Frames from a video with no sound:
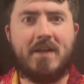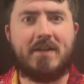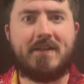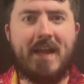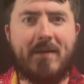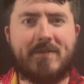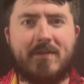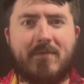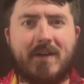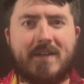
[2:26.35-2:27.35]
snap
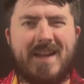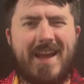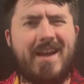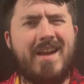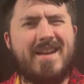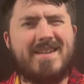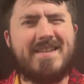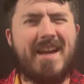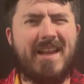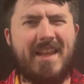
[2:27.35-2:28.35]
somebody's neck
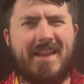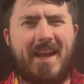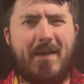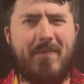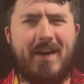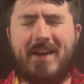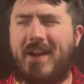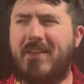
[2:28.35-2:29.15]
silently, I might add.